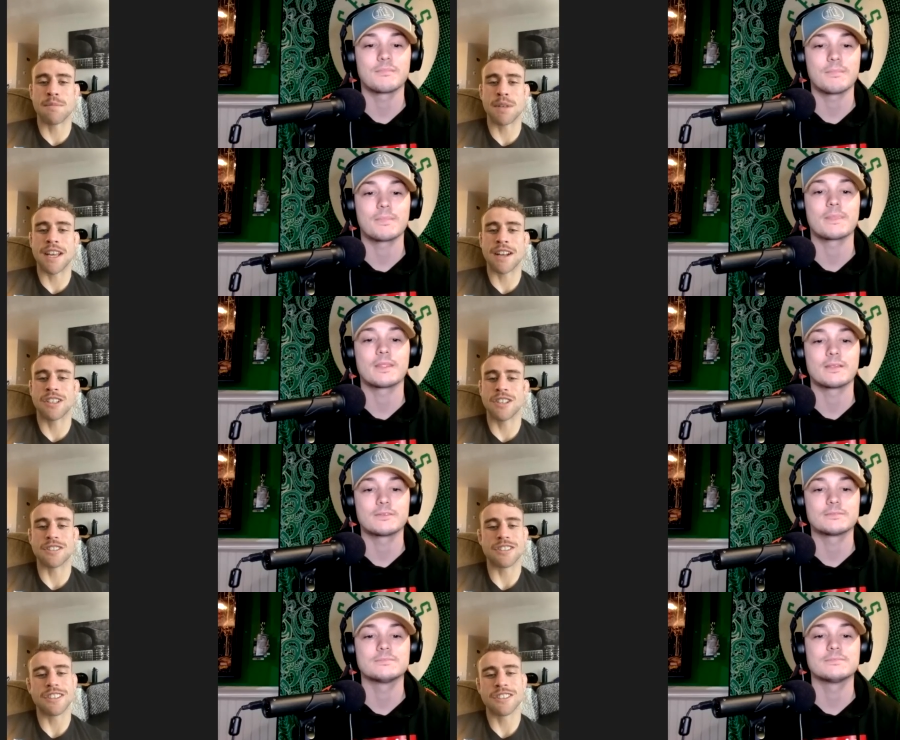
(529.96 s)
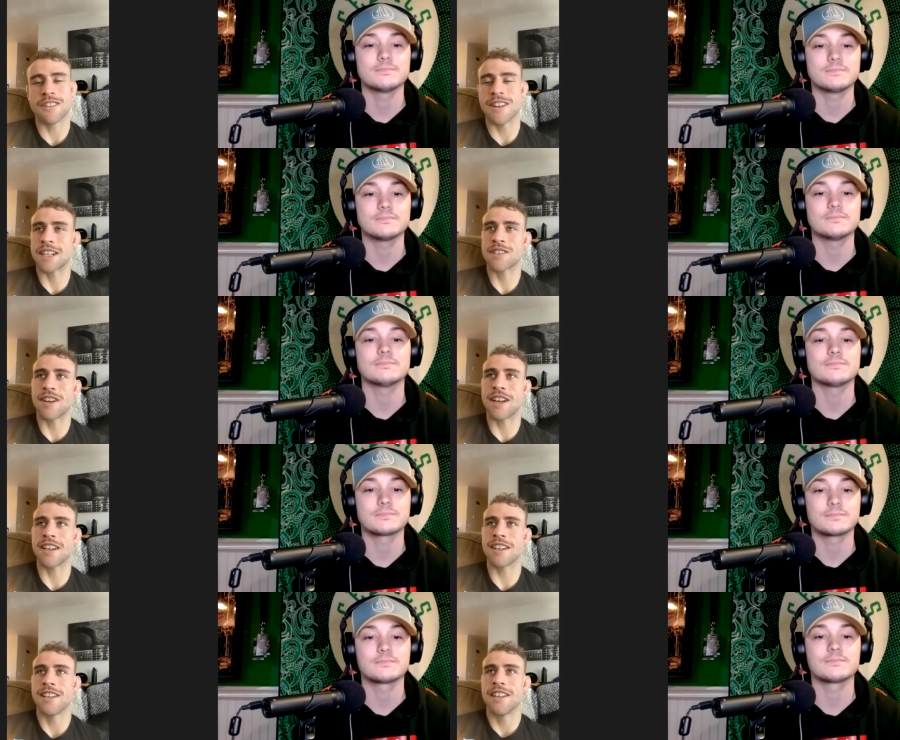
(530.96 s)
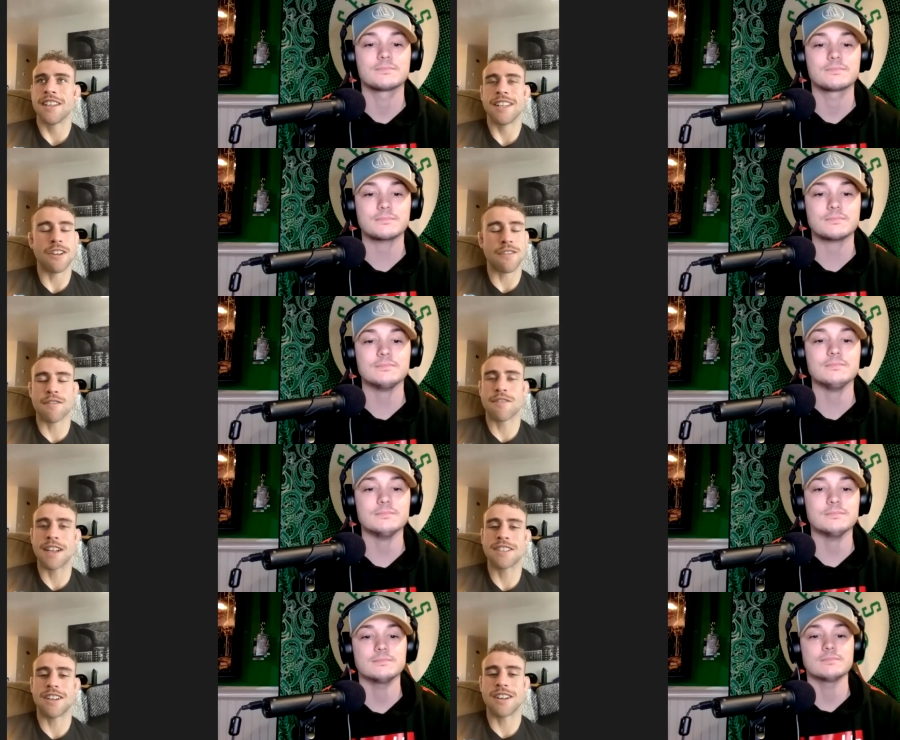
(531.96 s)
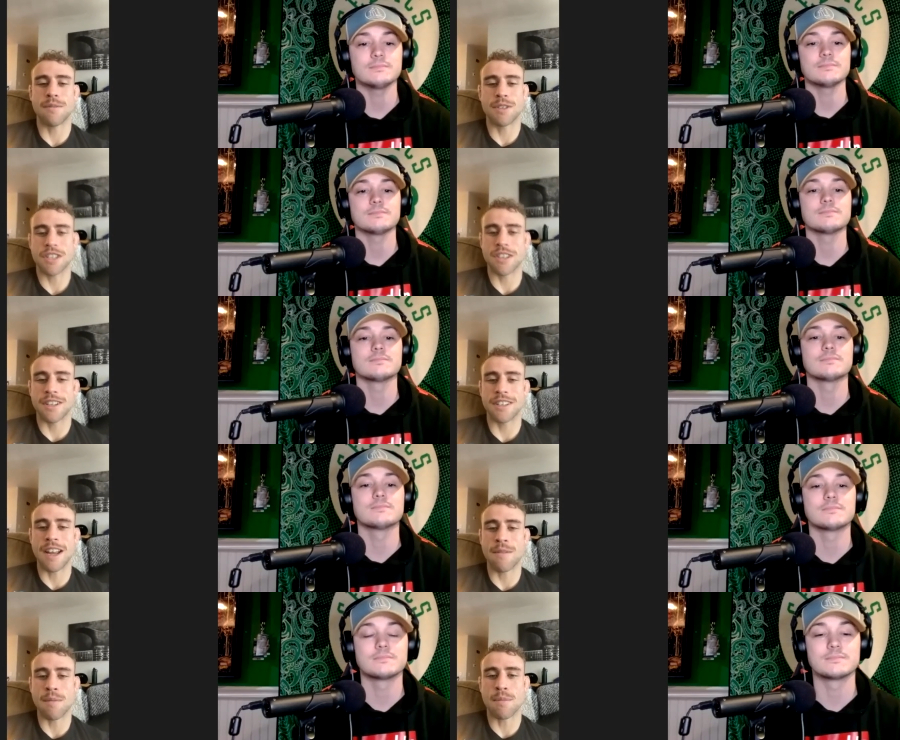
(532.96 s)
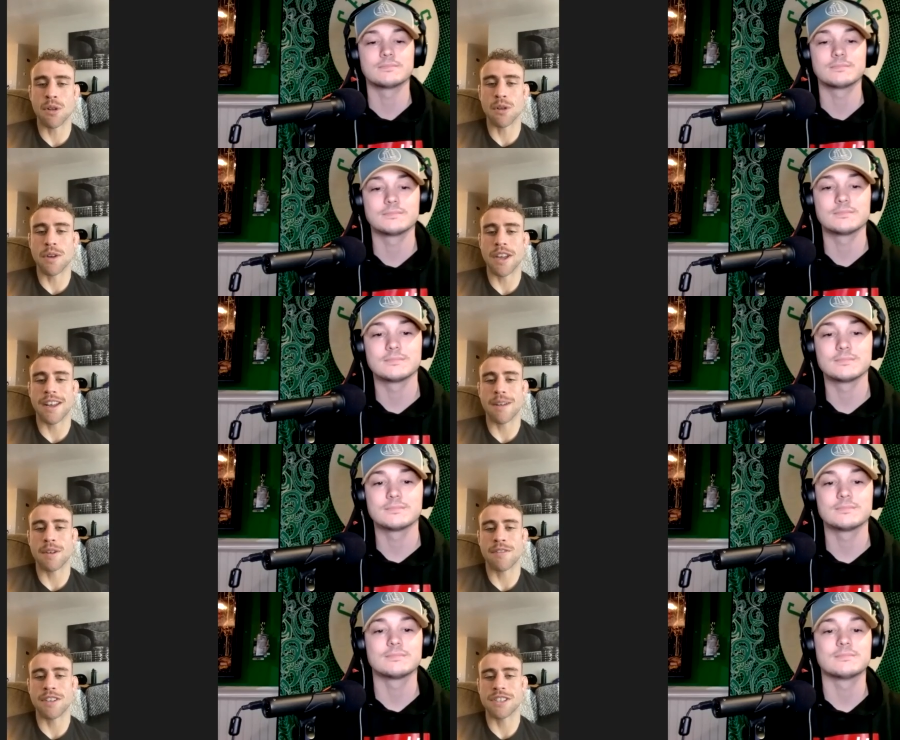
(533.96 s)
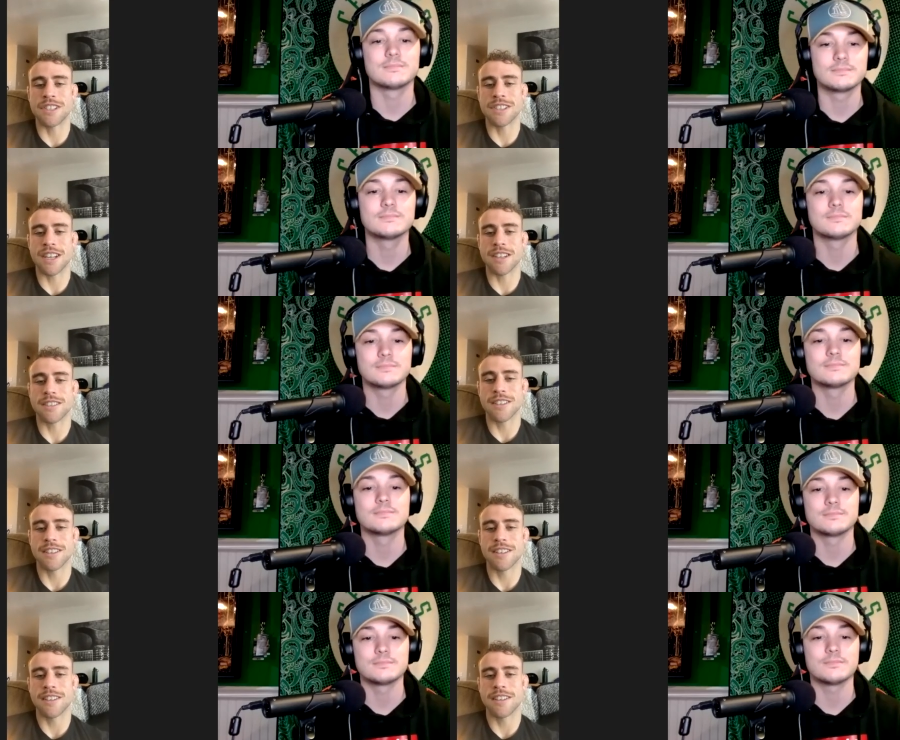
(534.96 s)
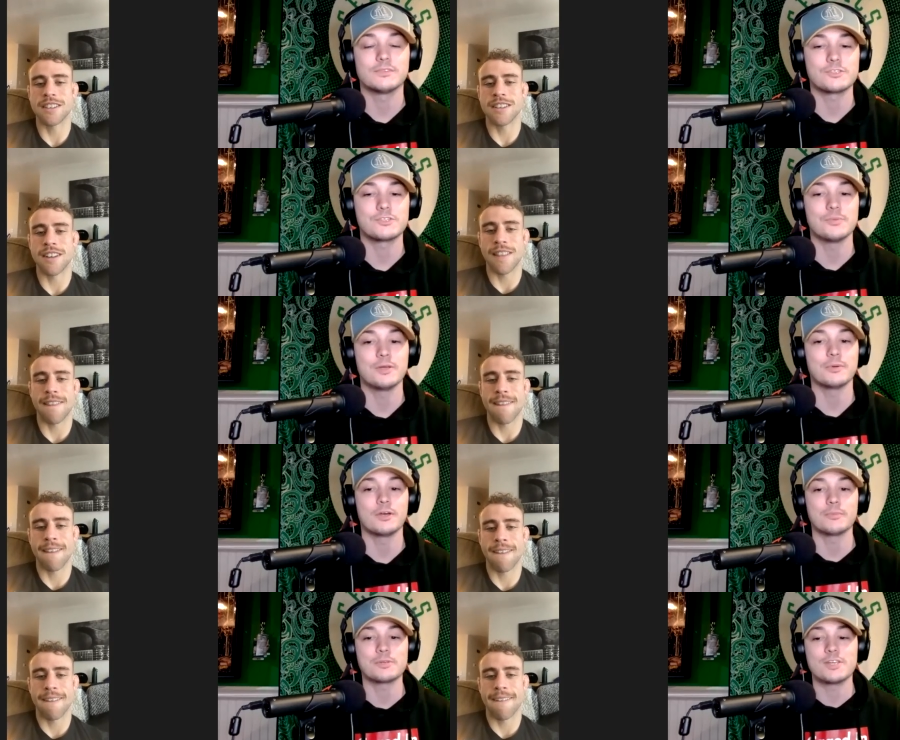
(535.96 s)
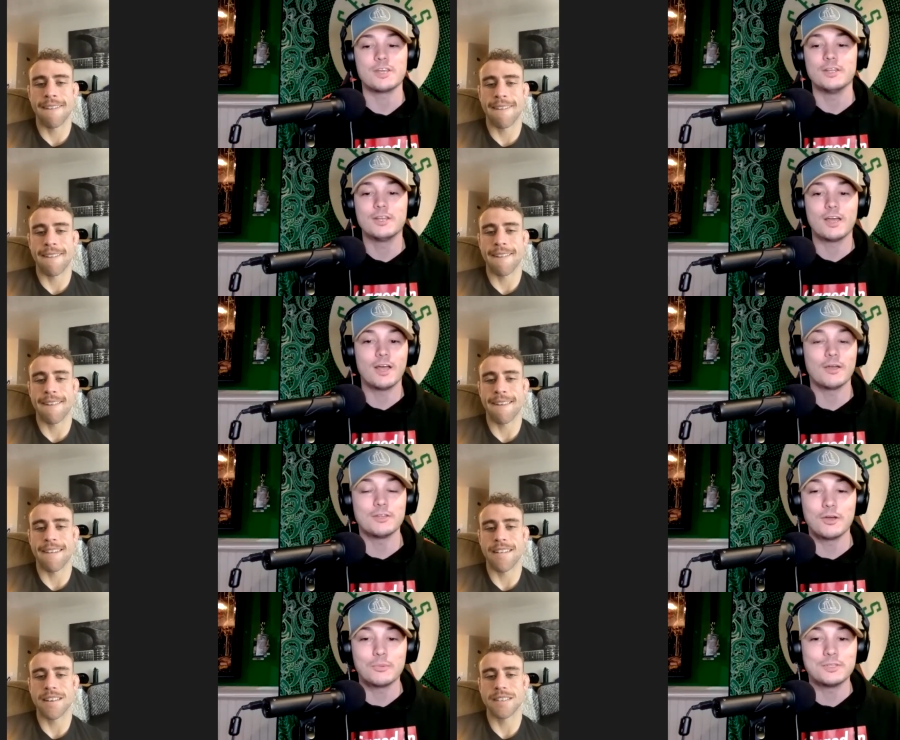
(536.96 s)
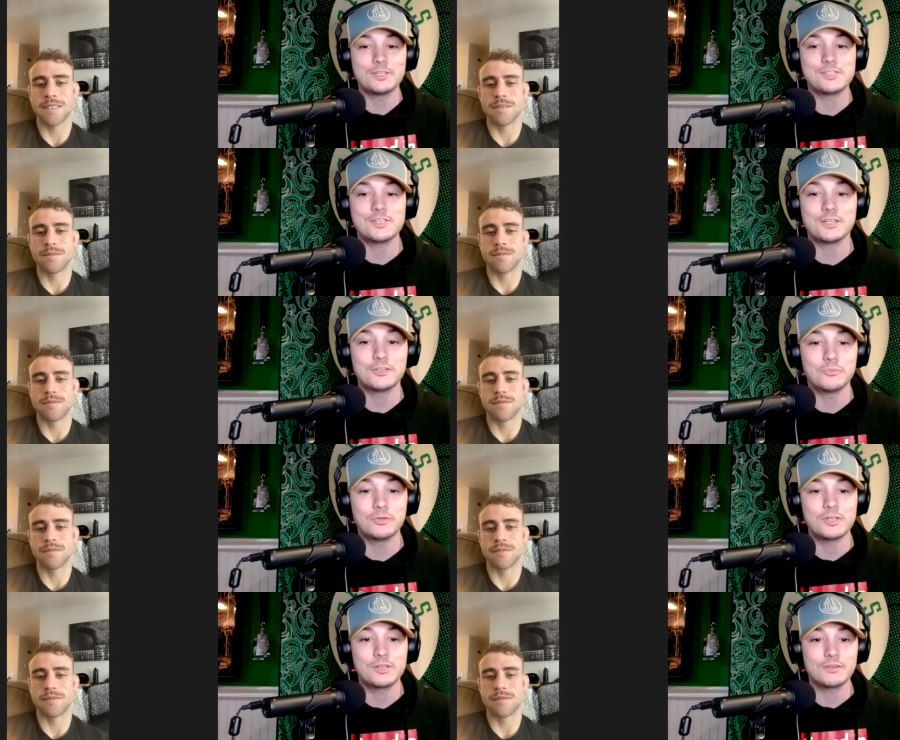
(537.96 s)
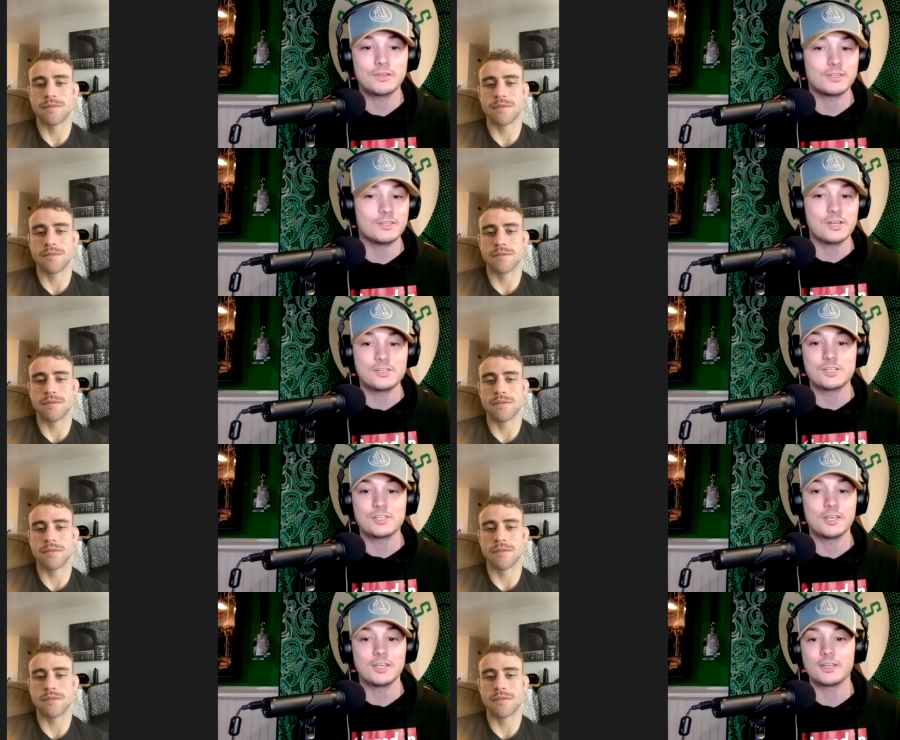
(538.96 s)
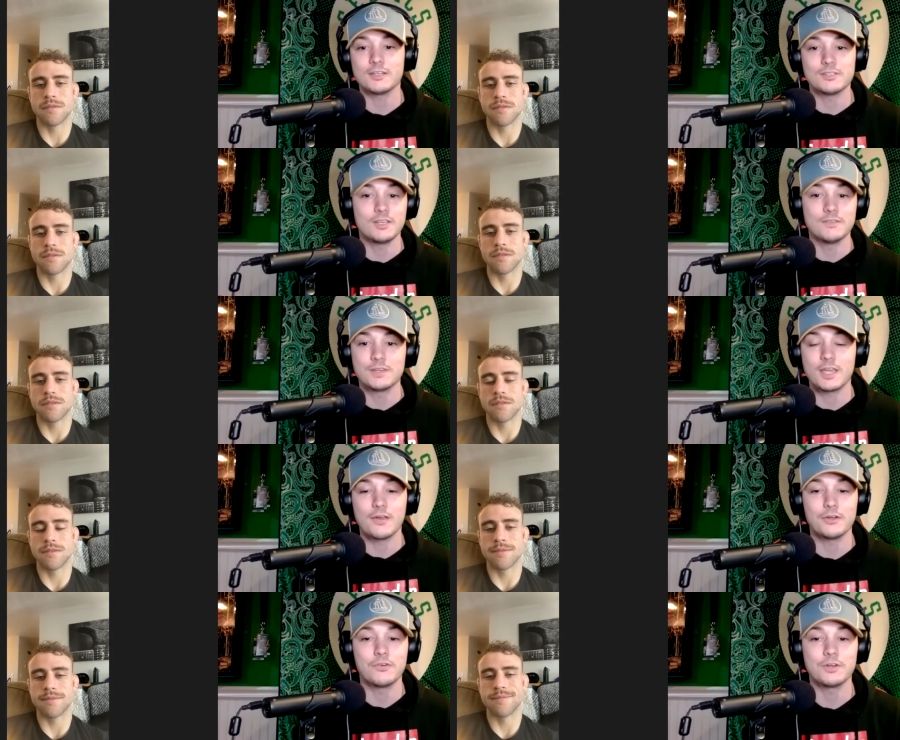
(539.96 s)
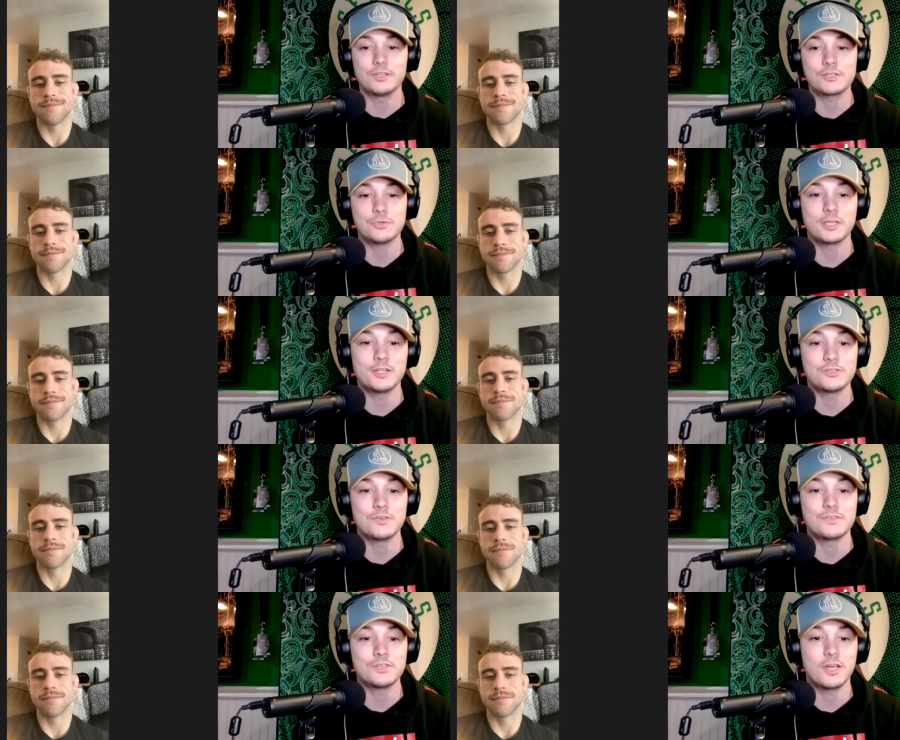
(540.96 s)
Speaker 1: be that close. So next fight, you know, from fights on, I'm going to pull away and I'm going to finish these guys.
Speaker 2: For sure, man. 100%. You know, we did see a little bit of like the judging thing. It even carried over to this weekend's UFC